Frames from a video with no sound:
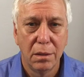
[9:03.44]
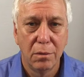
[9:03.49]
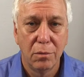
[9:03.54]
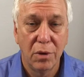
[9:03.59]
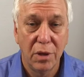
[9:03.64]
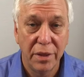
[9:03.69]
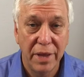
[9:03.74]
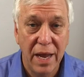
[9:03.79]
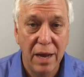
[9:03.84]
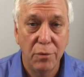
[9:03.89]
Well,
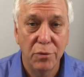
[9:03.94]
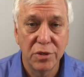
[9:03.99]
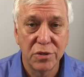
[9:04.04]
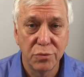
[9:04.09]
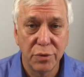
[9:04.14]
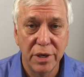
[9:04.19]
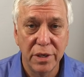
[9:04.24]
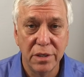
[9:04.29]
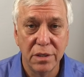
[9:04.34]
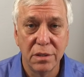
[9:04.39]
that was
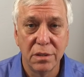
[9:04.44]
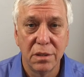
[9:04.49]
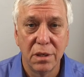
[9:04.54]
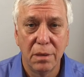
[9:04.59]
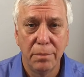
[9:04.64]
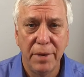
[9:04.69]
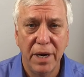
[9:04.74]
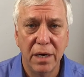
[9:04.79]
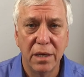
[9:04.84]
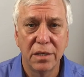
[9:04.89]
written
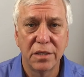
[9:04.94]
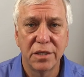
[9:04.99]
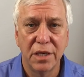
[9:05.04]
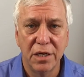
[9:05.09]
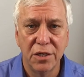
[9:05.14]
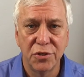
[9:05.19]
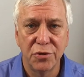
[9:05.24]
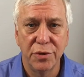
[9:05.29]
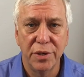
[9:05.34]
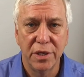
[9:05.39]
about a century